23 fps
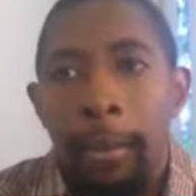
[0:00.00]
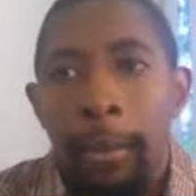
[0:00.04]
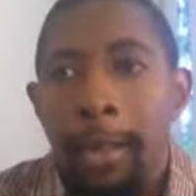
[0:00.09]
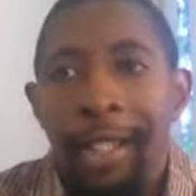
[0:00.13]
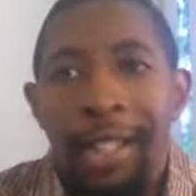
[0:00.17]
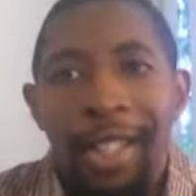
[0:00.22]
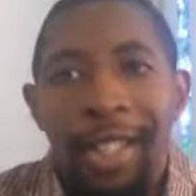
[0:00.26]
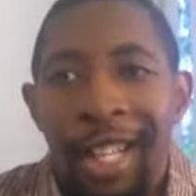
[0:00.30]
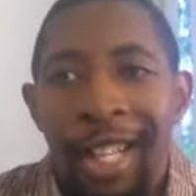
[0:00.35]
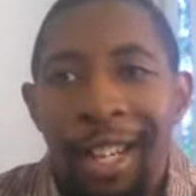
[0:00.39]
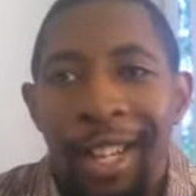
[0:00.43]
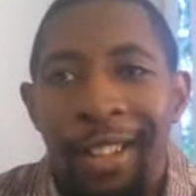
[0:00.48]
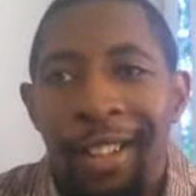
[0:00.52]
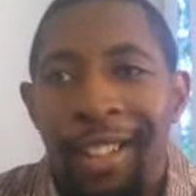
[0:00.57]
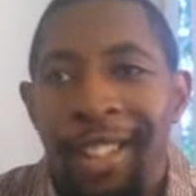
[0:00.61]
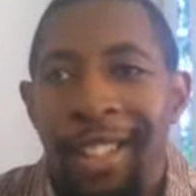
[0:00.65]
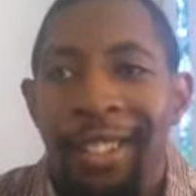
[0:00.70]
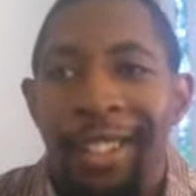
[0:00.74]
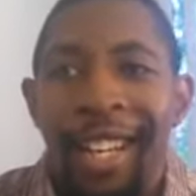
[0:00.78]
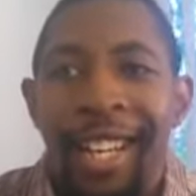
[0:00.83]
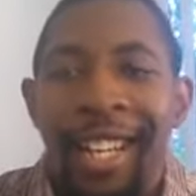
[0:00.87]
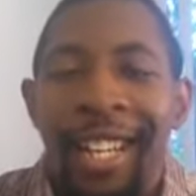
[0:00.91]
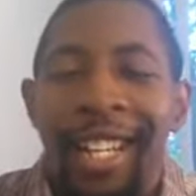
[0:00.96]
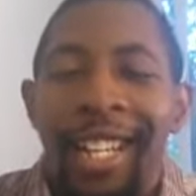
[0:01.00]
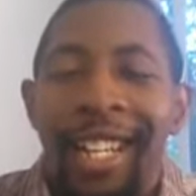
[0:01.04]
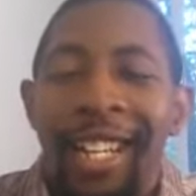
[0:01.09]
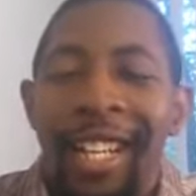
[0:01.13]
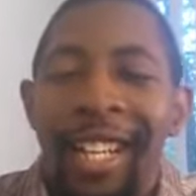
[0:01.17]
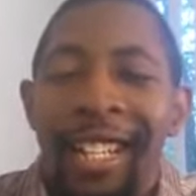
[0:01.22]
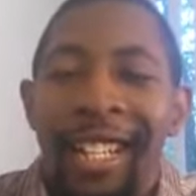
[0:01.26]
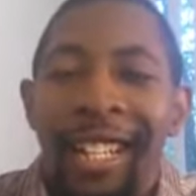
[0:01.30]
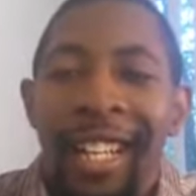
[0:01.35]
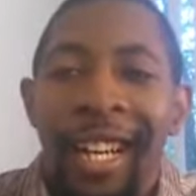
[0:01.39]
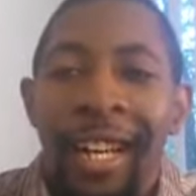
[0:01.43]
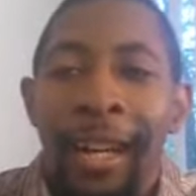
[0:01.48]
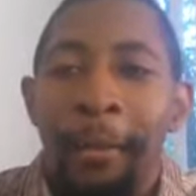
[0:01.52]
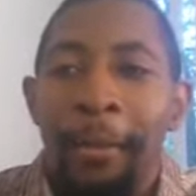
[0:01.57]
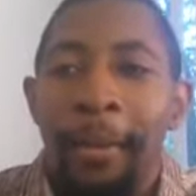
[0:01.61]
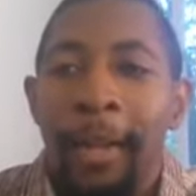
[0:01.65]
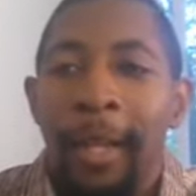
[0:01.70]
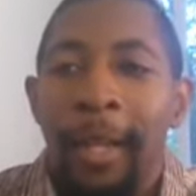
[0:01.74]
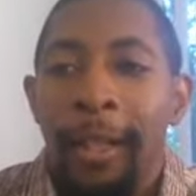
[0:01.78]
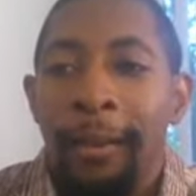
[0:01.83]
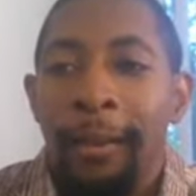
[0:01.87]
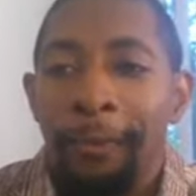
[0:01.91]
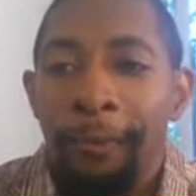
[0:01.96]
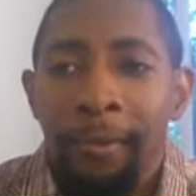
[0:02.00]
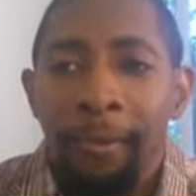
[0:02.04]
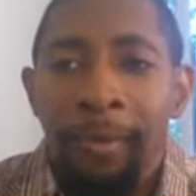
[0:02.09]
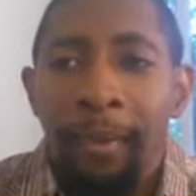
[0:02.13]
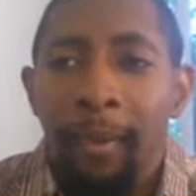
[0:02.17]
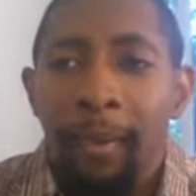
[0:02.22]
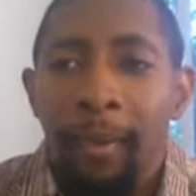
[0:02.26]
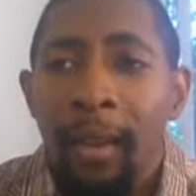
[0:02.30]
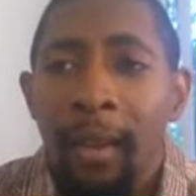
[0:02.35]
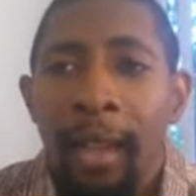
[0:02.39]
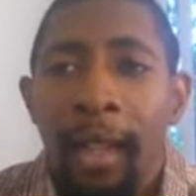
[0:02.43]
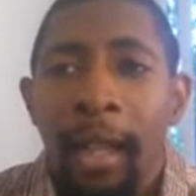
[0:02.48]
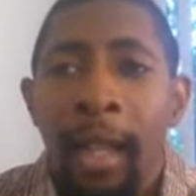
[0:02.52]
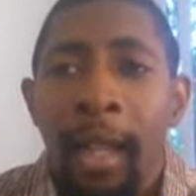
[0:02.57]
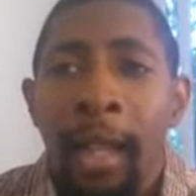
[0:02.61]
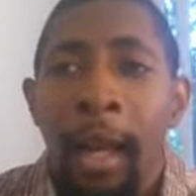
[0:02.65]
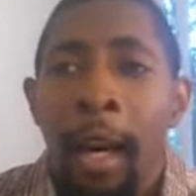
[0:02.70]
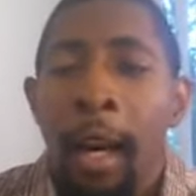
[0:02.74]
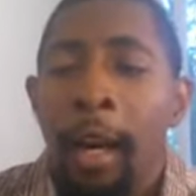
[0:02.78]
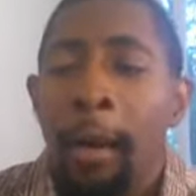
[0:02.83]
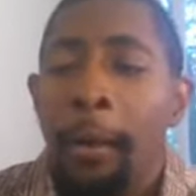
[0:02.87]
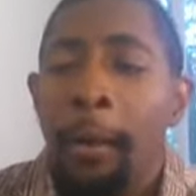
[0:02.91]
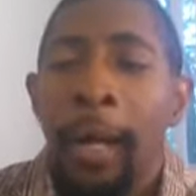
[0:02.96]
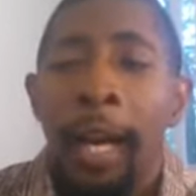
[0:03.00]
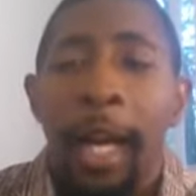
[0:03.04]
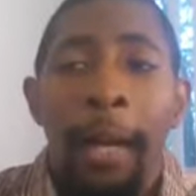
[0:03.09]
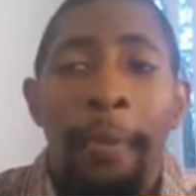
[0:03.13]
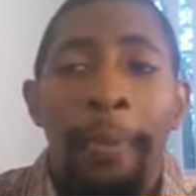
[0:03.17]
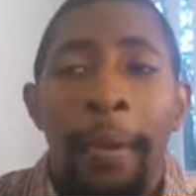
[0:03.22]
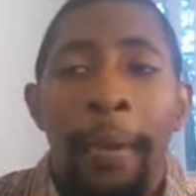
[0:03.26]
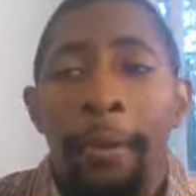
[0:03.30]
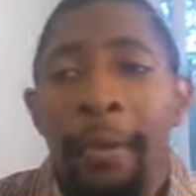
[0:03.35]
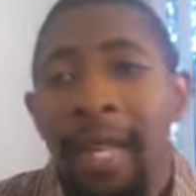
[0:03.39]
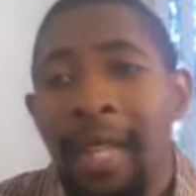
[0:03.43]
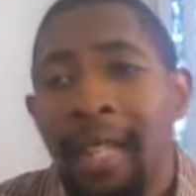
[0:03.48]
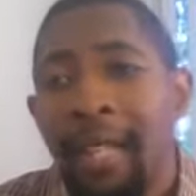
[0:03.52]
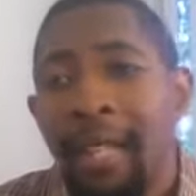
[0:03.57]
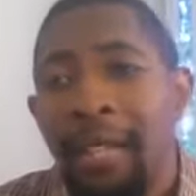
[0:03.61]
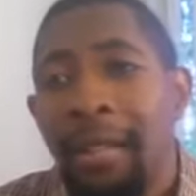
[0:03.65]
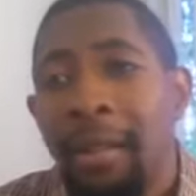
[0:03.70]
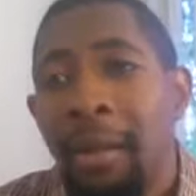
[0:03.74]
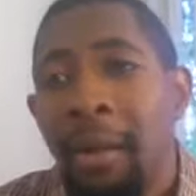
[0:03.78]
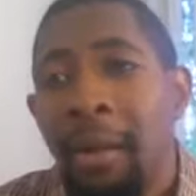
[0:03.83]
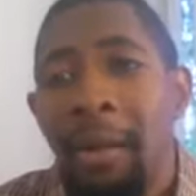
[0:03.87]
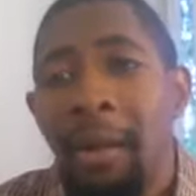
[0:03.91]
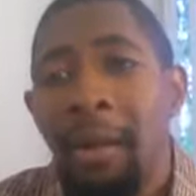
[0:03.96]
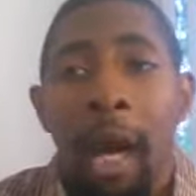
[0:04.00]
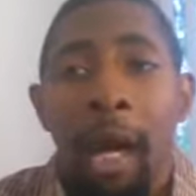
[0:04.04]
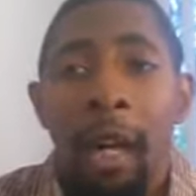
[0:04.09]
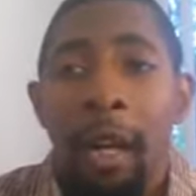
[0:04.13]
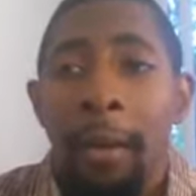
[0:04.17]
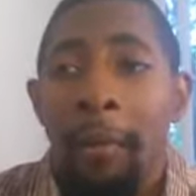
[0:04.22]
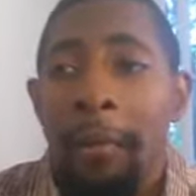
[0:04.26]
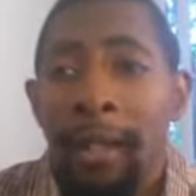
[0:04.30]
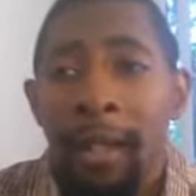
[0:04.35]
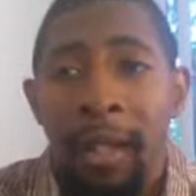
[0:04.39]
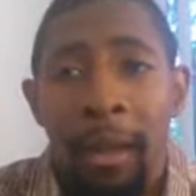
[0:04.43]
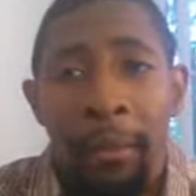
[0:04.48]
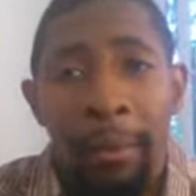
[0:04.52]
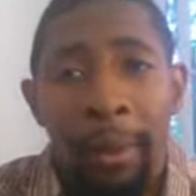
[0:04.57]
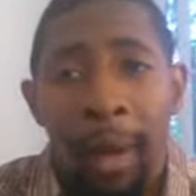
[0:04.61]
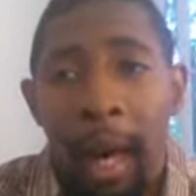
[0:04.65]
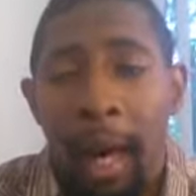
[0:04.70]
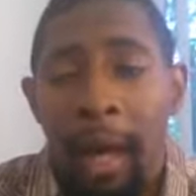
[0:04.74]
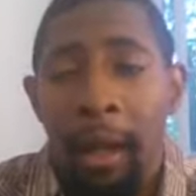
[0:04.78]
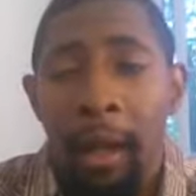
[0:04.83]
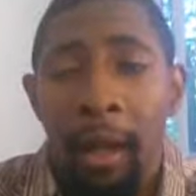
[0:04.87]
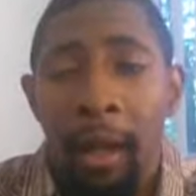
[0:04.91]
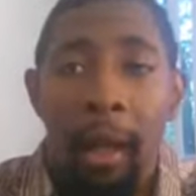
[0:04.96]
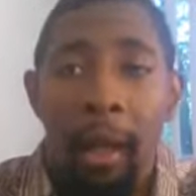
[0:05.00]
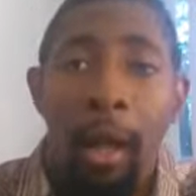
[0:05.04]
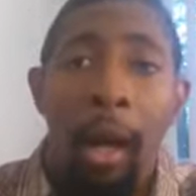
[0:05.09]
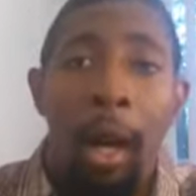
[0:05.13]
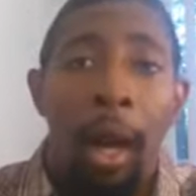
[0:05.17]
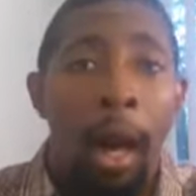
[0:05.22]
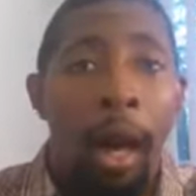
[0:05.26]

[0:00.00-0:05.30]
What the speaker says: to share it, right? Yeah, but a lot of people, they get so caught up in their product.